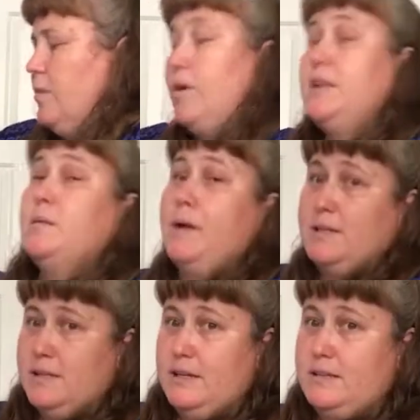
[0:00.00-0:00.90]
bring the
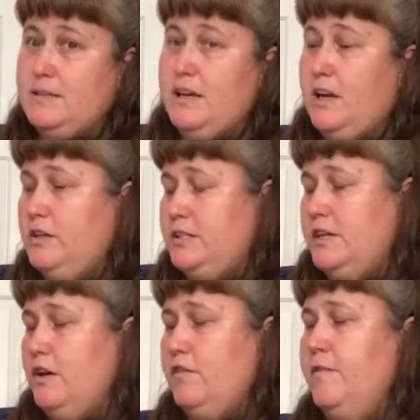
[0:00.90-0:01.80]
basics, take care of
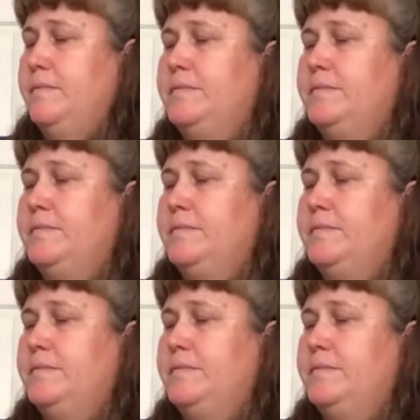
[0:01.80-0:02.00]
yourself.